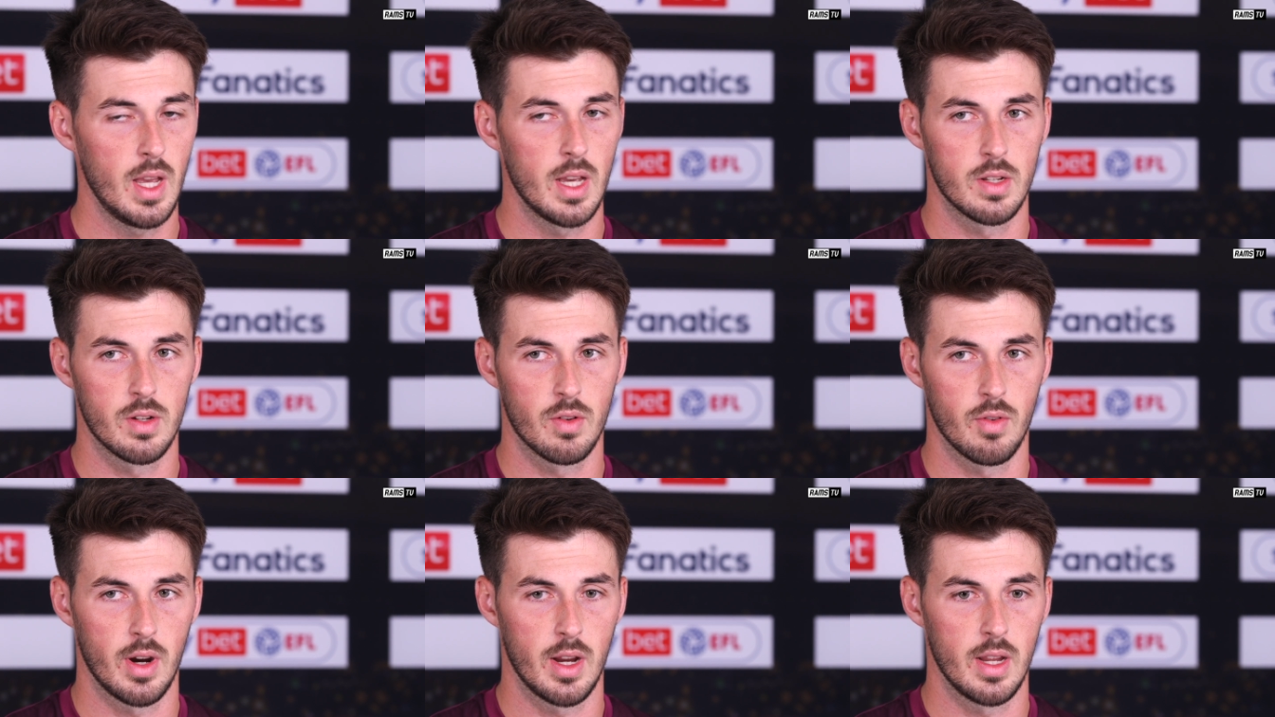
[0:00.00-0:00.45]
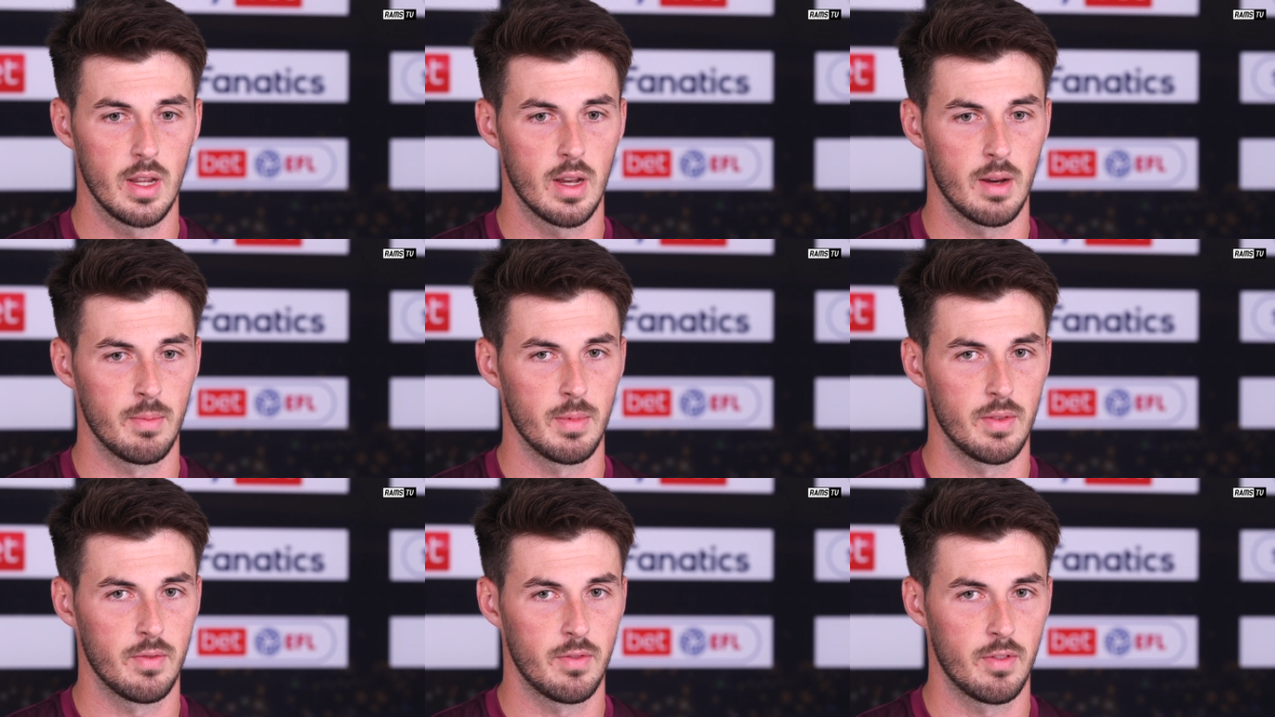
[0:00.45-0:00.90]
Yeah, it's
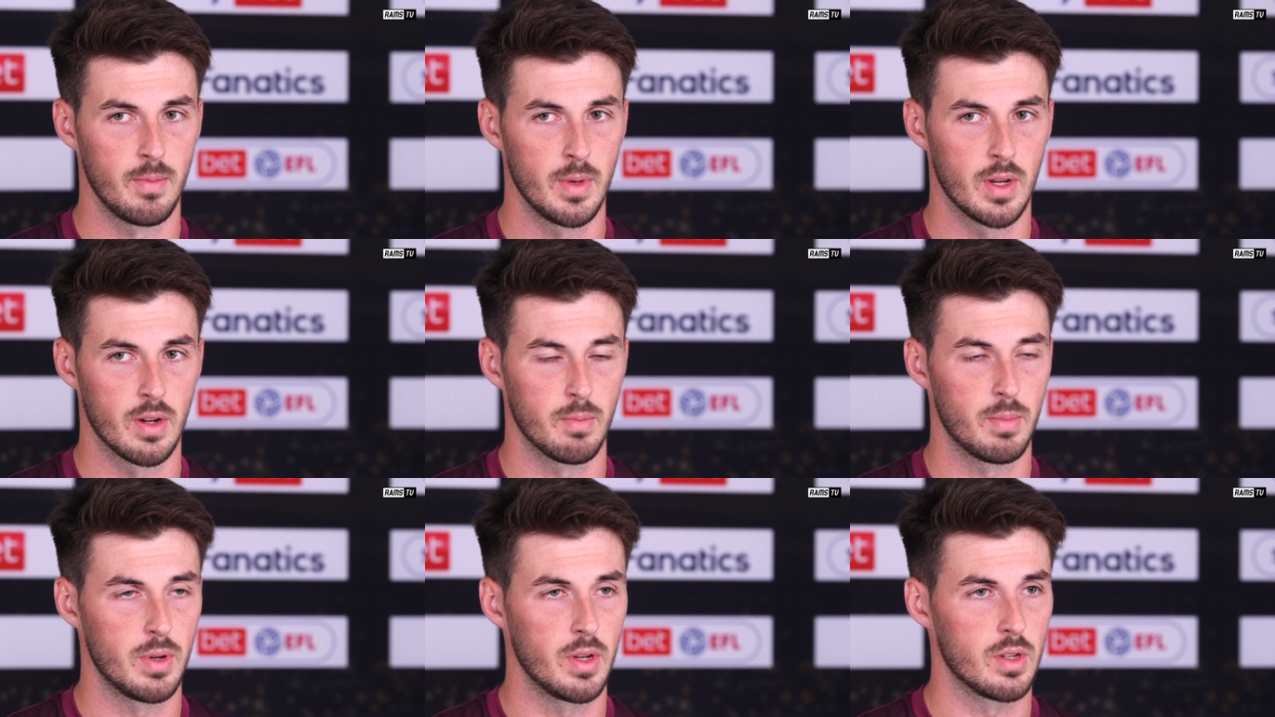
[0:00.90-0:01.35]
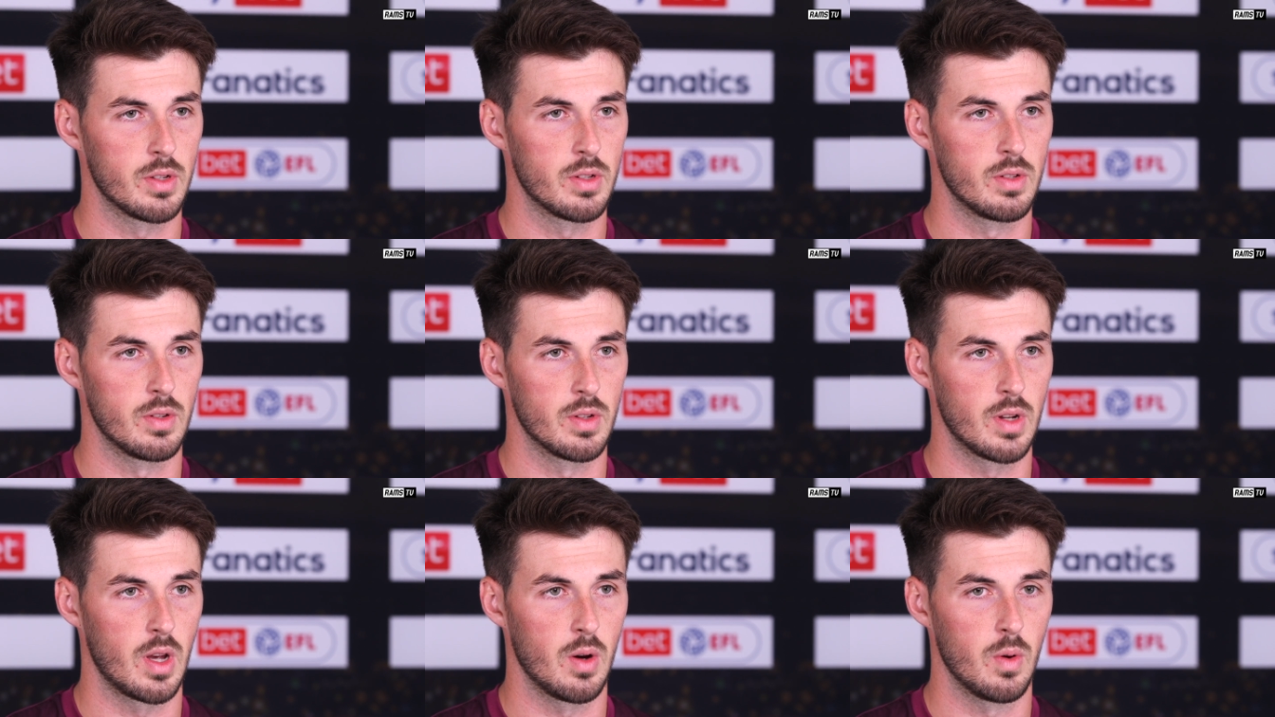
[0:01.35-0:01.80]
great. I mean, for me on a
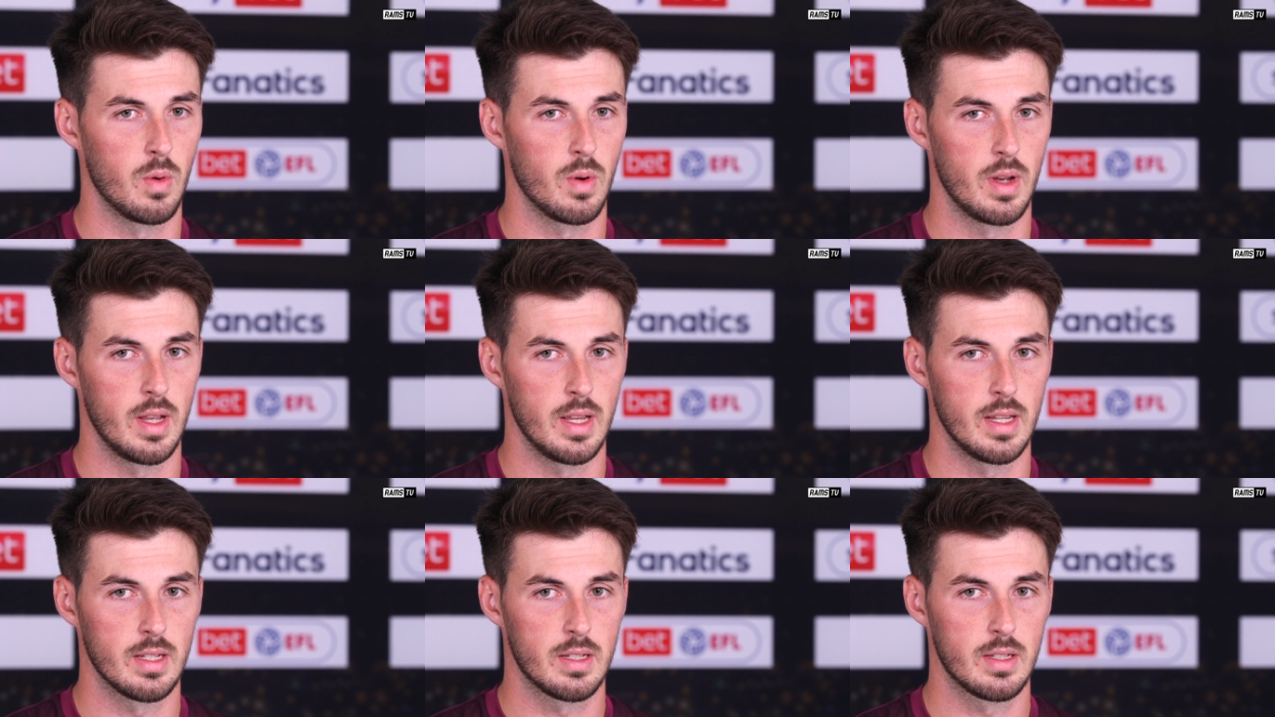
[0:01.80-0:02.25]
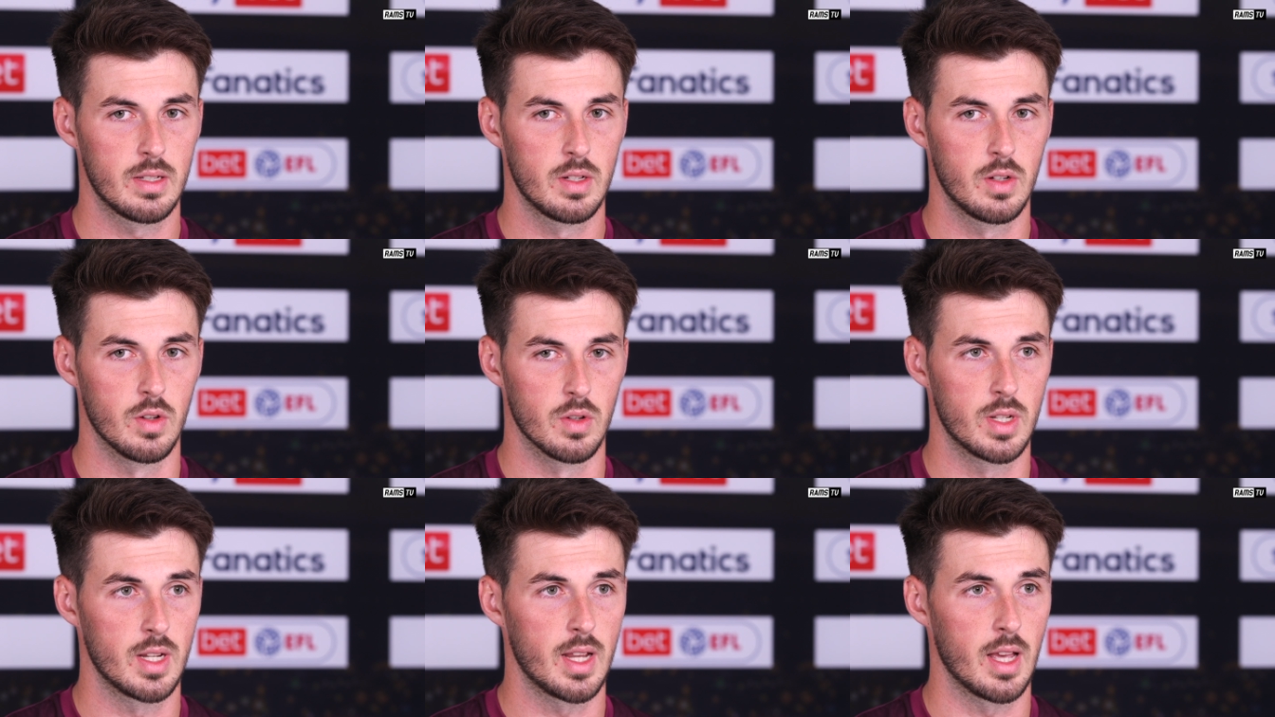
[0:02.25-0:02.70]
personal note, it's
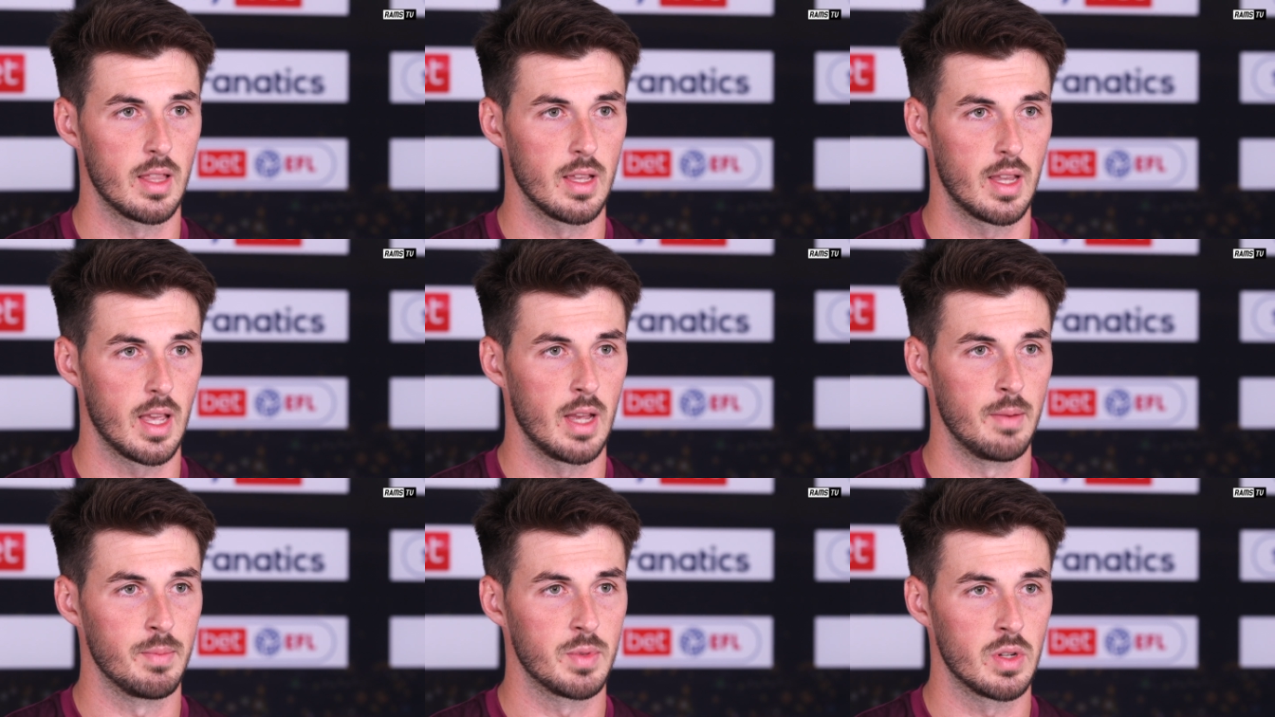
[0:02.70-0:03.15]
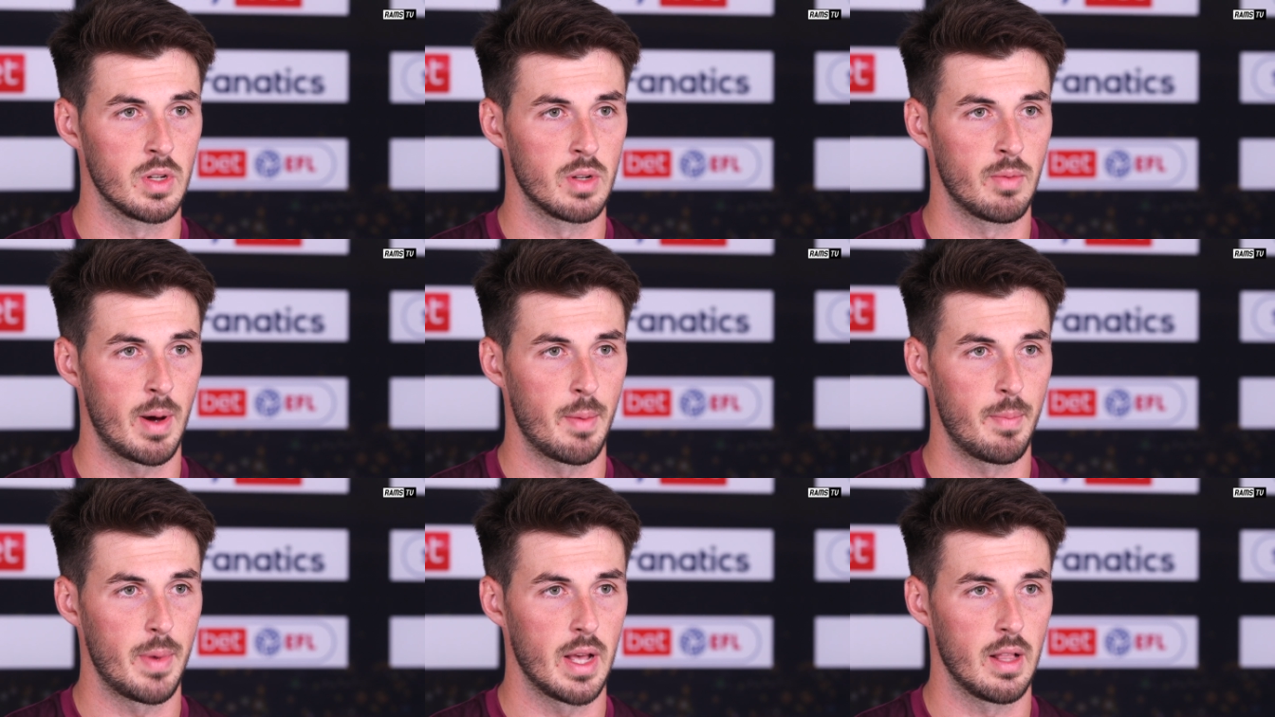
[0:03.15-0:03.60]
good to get the games
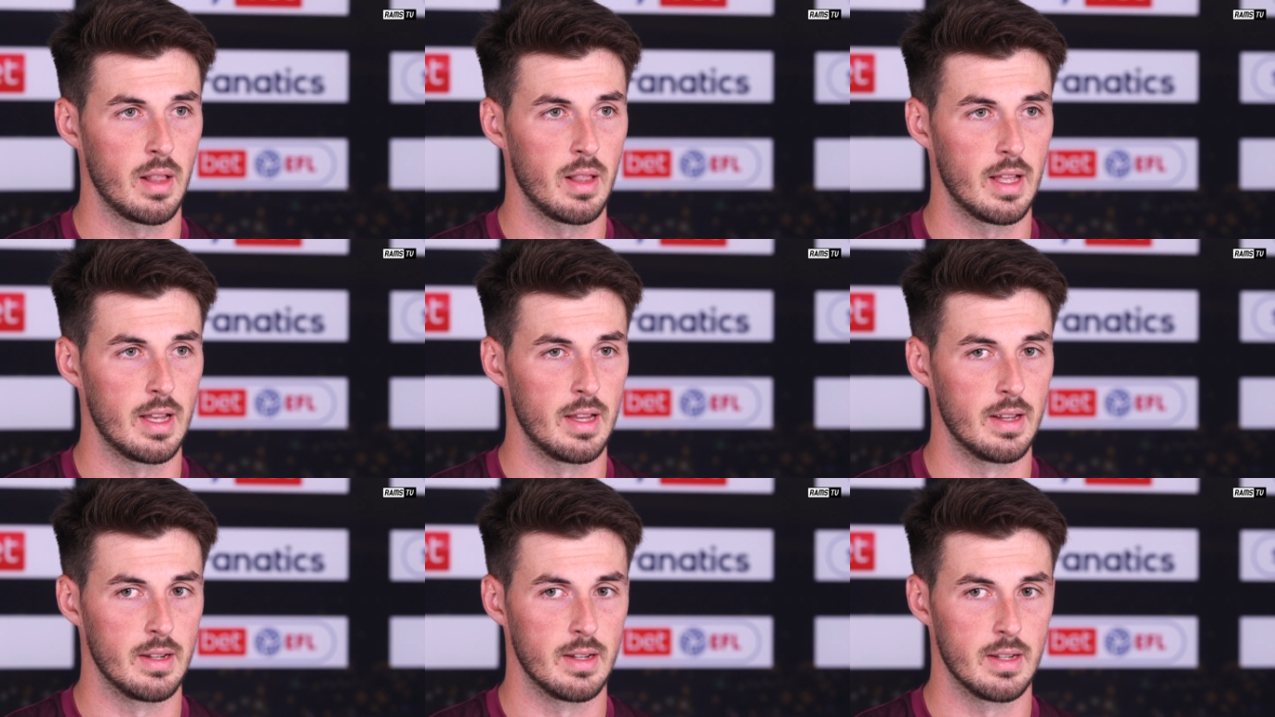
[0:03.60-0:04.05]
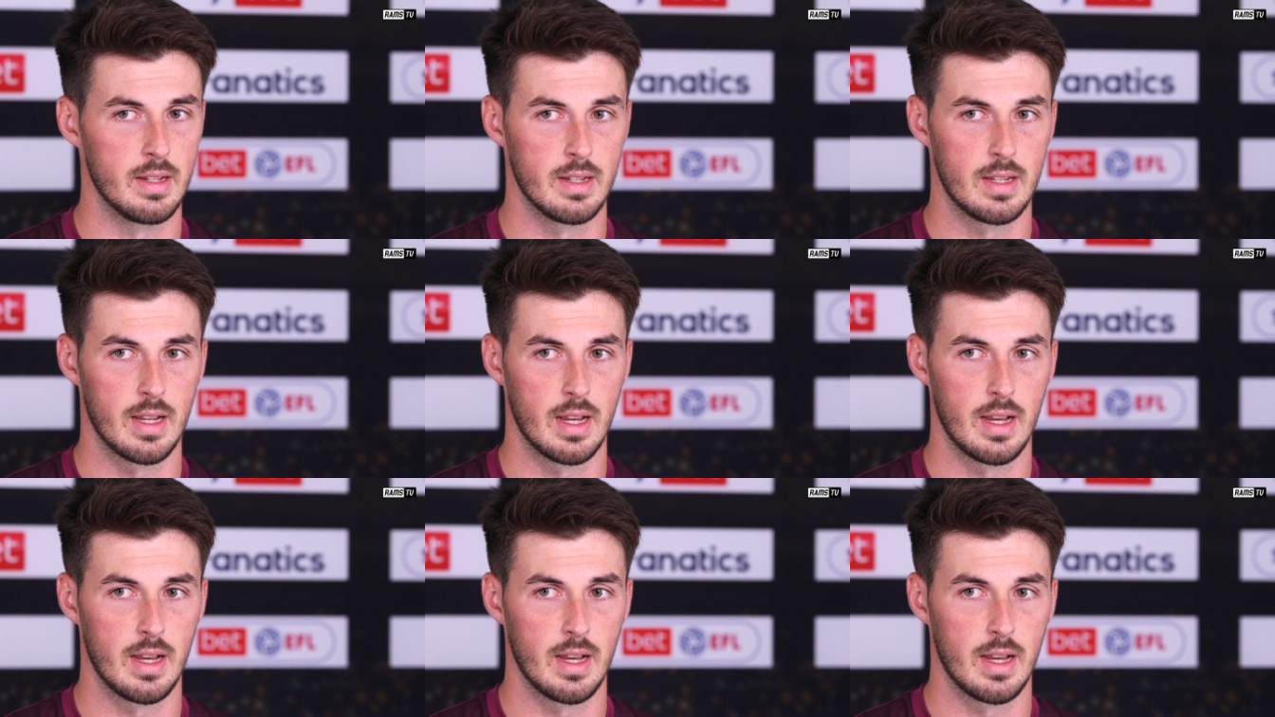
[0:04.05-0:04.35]
under my belt, and